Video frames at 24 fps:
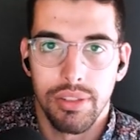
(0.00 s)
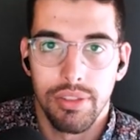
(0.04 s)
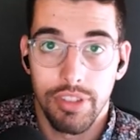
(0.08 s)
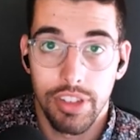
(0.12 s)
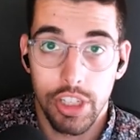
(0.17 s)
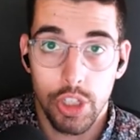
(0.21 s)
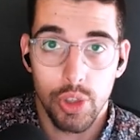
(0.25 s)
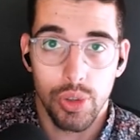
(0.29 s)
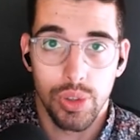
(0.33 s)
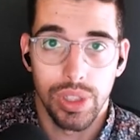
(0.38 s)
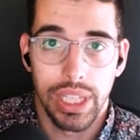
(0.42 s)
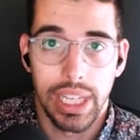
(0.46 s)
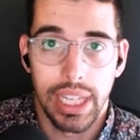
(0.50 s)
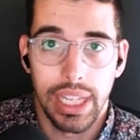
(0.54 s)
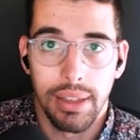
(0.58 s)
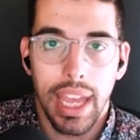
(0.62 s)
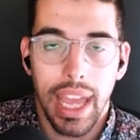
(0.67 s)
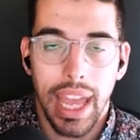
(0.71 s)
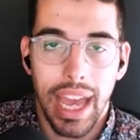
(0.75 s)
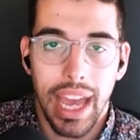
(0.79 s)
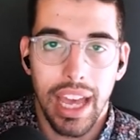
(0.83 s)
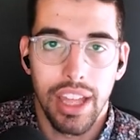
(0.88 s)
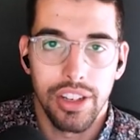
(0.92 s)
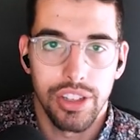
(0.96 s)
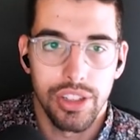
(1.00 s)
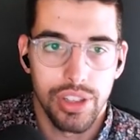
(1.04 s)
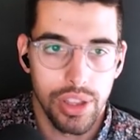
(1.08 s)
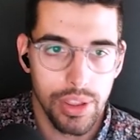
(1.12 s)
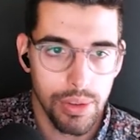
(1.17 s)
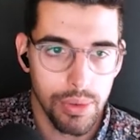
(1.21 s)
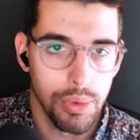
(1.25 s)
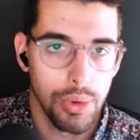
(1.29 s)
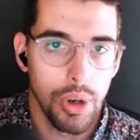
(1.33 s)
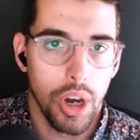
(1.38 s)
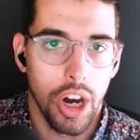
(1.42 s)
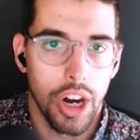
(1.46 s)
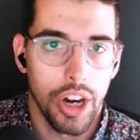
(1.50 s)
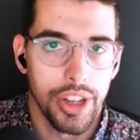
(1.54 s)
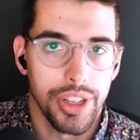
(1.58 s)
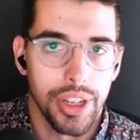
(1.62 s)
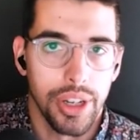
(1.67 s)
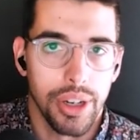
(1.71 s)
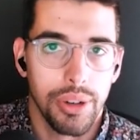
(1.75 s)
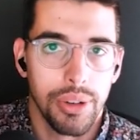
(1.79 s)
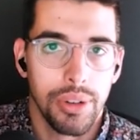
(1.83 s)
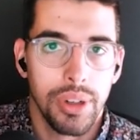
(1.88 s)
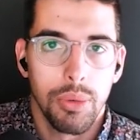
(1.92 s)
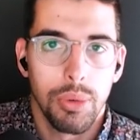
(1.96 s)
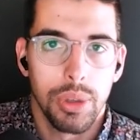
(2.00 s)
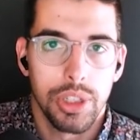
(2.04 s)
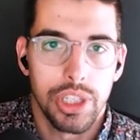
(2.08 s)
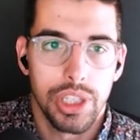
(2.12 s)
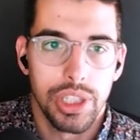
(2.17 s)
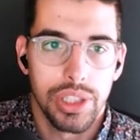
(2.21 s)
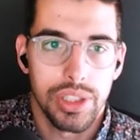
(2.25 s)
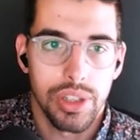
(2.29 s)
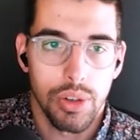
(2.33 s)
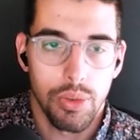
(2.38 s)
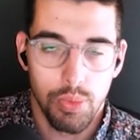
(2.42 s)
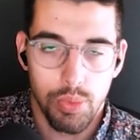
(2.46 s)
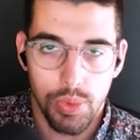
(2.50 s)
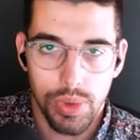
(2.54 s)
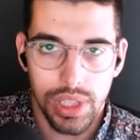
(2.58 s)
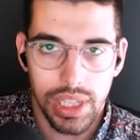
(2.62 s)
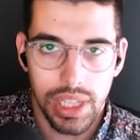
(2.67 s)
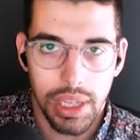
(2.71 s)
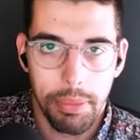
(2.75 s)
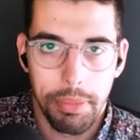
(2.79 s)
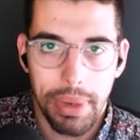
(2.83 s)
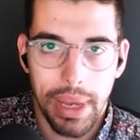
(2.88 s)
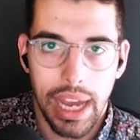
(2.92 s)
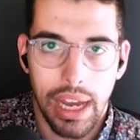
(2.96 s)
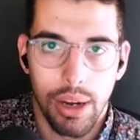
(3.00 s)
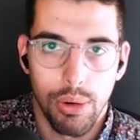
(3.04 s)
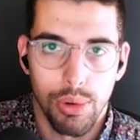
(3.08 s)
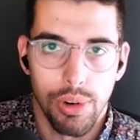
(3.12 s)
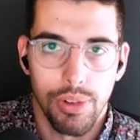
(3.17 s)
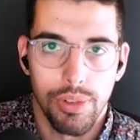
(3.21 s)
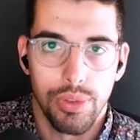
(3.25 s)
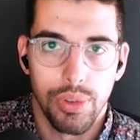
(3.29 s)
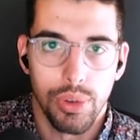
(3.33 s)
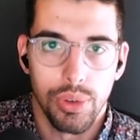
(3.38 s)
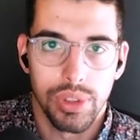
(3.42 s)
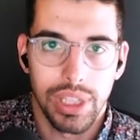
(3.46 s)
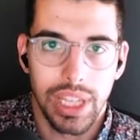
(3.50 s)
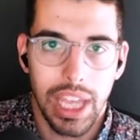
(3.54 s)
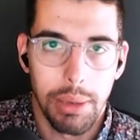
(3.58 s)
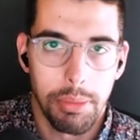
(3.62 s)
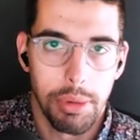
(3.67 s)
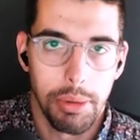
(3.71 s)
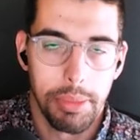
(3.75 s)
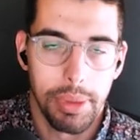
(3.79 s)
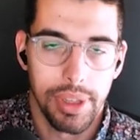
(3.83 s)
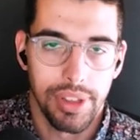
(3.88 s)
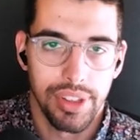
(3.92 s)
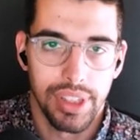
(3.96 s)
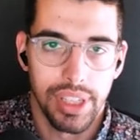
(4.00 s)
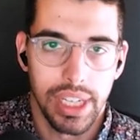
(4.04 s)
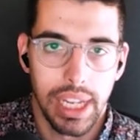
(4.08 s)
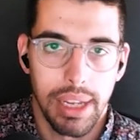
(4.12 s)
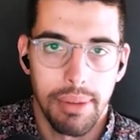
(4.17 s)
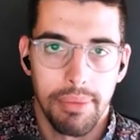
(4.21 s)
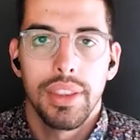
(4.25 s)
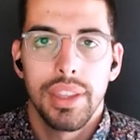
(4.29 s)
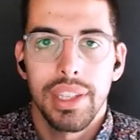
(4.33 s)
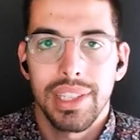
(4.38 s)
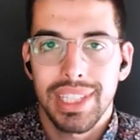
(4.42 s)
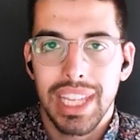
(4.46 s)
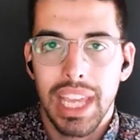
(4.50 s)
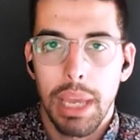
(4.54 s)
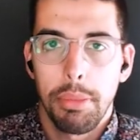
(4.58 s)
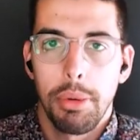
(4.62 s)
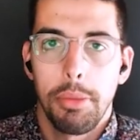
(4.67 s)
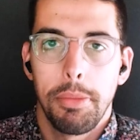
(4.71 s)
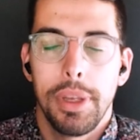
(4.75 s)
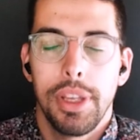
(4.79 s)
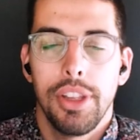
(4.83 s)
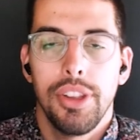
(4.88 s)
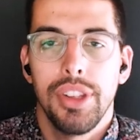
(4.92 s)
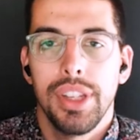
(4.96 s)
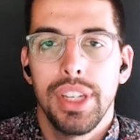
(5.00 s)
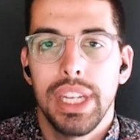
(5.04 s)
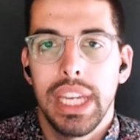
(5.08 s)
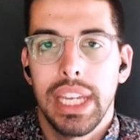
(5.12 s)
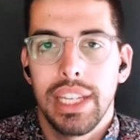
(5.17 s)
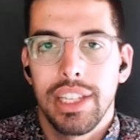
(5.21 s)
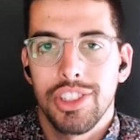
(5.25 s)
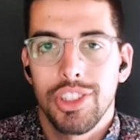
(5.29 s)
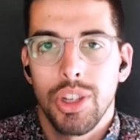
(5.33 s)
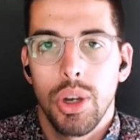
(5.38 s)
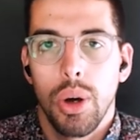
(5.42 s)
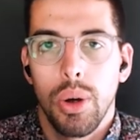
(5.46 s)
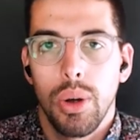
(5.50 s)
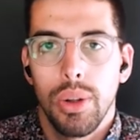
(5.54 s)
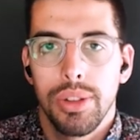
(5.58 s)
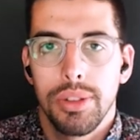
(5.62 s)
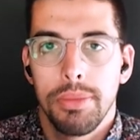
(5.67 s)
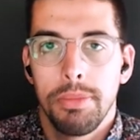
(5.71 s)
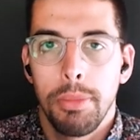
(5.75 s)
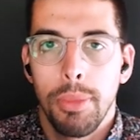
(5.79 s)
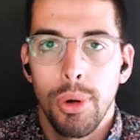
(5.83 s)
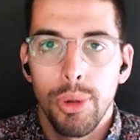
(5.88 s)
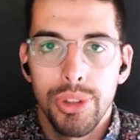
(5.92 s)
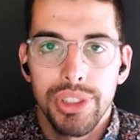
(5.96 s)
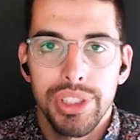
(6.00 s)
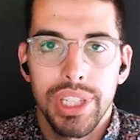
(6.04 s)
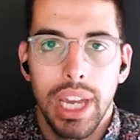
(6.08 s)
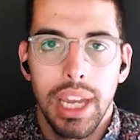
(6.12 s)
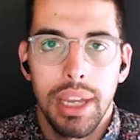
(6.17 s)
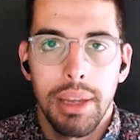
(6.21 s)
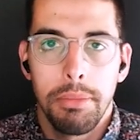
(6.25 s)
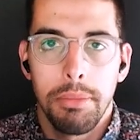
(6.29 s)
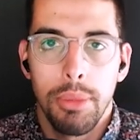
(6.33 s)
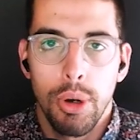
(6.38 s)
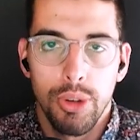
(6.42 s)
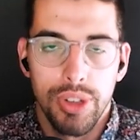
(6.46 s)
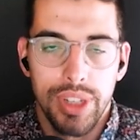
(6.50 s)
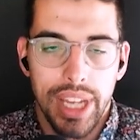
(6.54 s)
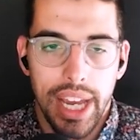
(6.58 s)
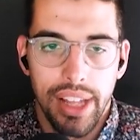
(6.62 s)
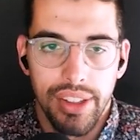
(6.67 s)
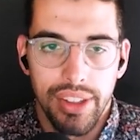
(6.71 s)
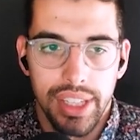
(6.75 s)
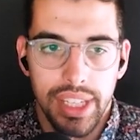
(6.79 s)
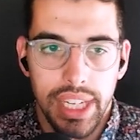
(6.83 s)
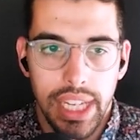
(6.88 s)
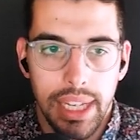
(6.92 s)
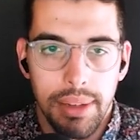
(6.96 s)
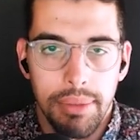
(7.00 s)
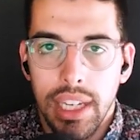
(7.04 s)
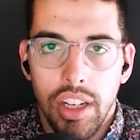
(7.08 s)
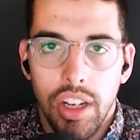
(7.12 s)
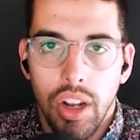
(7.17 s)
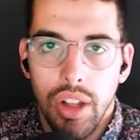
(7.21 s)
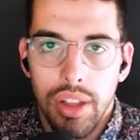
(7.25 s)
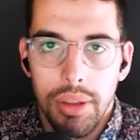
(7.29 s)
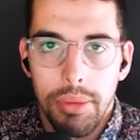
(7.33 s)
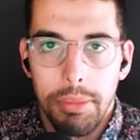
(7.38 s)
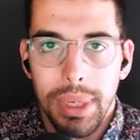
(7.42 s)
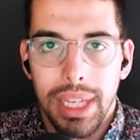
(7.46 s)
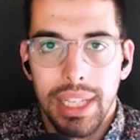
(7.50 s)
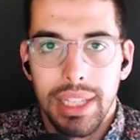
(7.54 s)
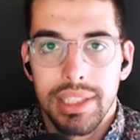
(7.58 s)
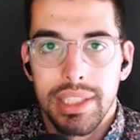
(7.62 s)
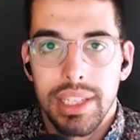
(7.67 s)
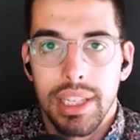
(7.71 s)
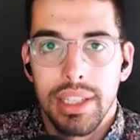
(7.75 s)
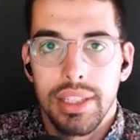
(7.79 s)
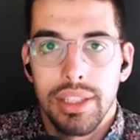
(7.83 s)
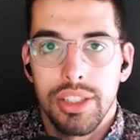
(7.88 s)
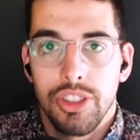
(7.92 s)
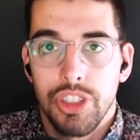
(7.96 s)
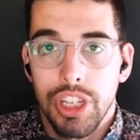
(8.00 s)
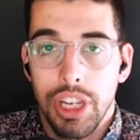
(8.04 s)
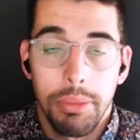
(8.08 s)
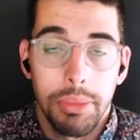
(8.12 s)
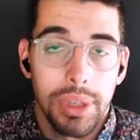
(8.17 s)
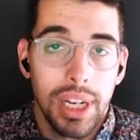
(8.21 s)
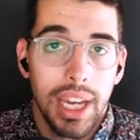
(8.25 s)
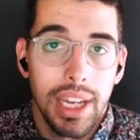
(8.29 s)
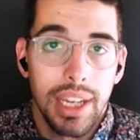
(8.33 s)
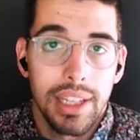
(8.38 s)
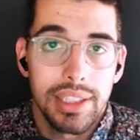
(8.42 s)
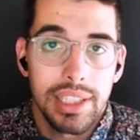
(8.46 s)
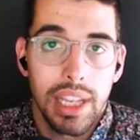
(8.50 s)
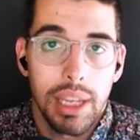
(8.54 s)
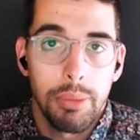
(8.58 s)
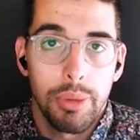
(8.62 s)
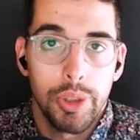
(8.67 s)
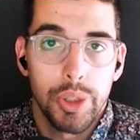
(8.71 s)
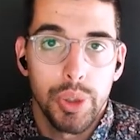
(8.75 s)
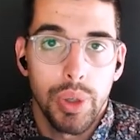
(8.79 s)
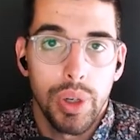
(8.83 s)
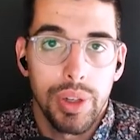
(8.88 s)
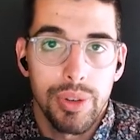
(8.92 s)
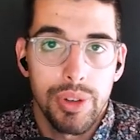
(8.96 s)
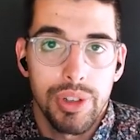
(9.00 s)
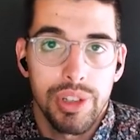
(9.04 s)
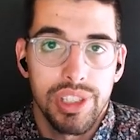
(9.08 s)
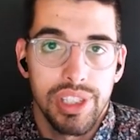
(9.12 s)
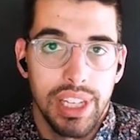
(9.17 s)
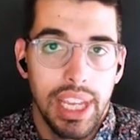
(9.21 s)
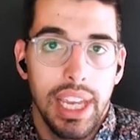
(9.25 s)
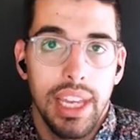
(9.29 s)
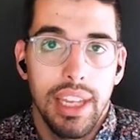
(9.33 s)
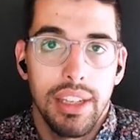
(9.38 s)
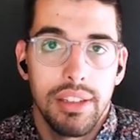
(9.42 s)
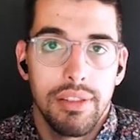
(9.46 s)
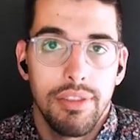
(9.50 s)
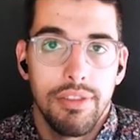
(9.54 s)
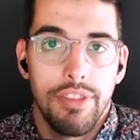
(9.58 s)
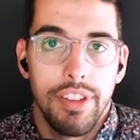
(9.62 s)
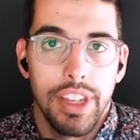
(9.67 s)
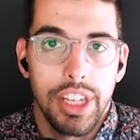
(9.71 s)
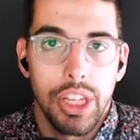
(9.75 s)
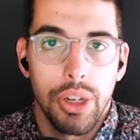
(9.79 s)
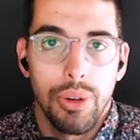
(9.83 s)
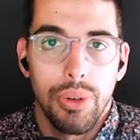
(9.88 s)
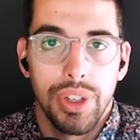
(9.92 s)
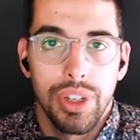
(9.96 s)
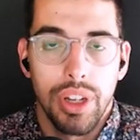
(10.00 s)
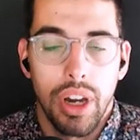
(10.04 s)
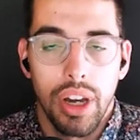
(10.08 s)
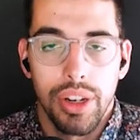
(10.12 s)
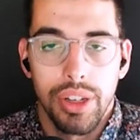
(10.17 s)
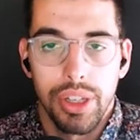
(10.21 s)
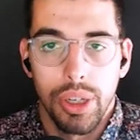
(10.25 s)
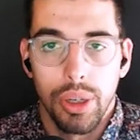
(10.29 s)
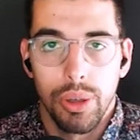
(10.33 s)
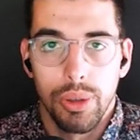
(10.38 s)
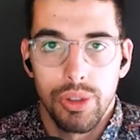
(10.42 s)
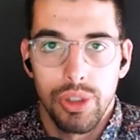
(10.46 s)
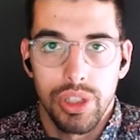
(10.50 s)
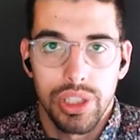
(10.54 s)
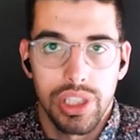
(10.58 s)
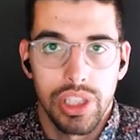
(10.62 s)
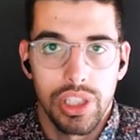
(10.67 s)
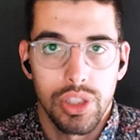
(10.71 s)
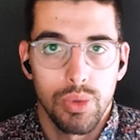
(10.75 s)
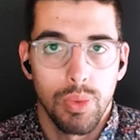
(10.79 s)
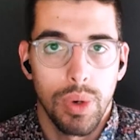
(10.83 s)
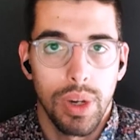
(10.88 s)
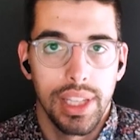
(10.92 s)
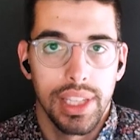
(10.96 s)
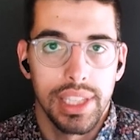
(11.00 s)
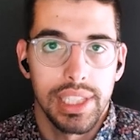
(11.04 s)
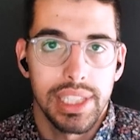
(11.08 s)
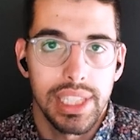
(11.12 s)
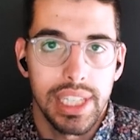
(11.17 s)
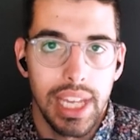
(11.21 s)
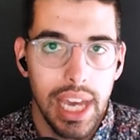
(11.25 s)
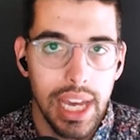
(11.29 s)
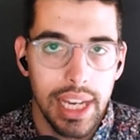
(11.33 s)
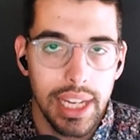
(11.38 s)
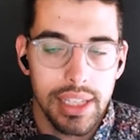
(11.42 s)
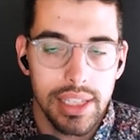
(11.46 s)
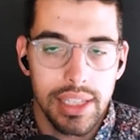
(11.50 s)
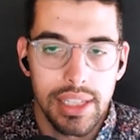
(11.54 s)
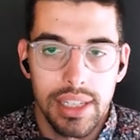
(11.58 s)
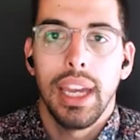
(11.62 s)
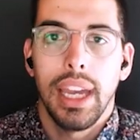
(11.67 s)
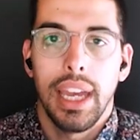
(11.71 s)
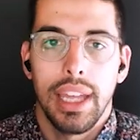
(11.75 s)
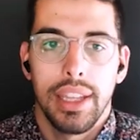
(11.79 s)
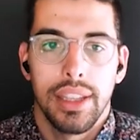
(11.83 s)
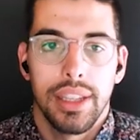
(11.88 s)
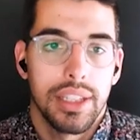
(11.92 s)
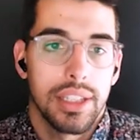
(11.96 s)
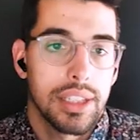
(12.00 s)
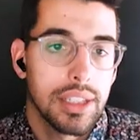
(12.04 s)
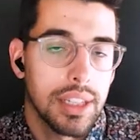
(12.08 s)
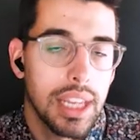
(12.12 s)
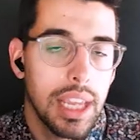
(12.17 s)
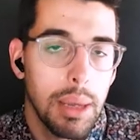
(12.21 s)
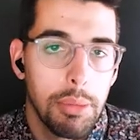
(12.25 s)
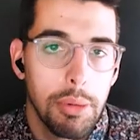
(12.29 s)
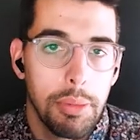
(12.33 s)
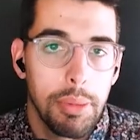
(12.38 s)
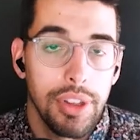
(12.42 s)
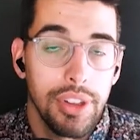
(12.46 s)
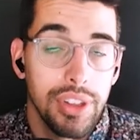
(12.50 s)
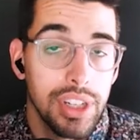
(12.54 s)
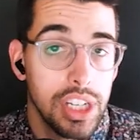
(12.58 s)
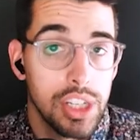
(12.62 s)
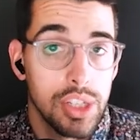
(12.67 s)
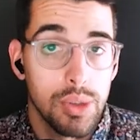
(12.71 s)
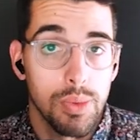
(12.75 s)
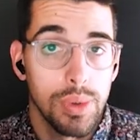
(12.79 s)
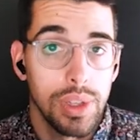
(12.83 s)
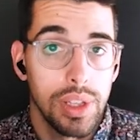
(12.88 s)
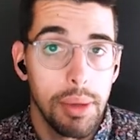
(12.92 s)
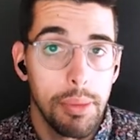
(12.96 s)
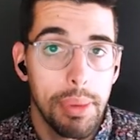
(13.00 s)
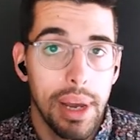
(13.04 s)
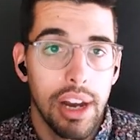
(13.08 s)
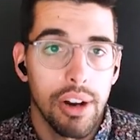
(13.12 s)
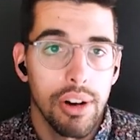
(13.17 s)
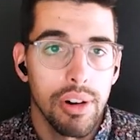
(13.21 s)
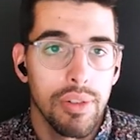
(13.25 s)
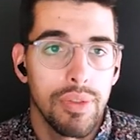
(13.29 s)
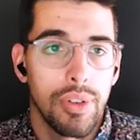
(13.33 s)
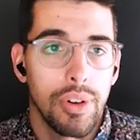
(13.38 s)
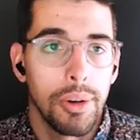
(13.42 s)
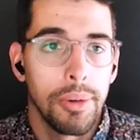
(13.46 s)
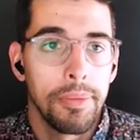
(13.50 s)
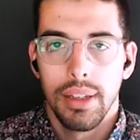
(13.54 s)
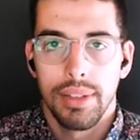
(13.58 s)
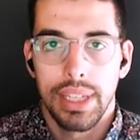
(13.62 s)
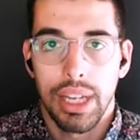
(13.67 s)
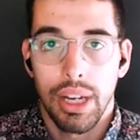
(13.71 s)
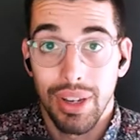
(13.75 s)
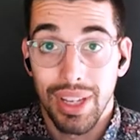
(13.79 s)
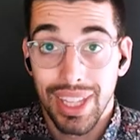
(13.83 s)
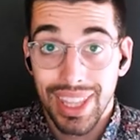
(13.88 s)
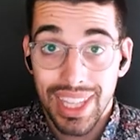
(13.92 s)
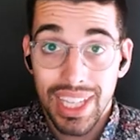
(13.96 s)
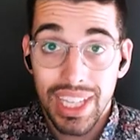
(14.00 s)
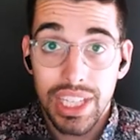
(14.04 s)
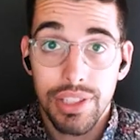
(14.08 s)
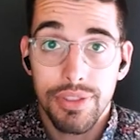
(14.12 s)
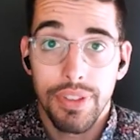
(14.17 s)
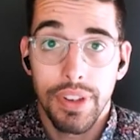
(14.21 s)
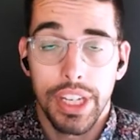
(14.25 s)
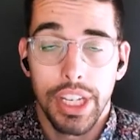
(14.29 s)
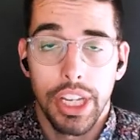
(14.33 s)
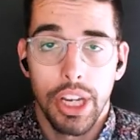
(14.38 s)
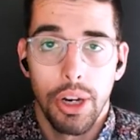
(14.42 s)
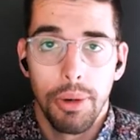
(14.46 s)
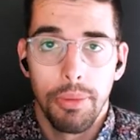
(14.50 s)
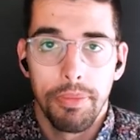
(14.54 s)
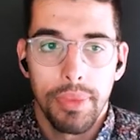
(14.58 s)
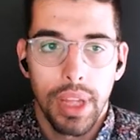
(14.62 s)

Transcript: visually and through audio, which is a really powerful capability. This capability is called multimodality. And all it means is Gemini is able to understand video and audio just as well as text. And this capability is really powerful. Now in this video,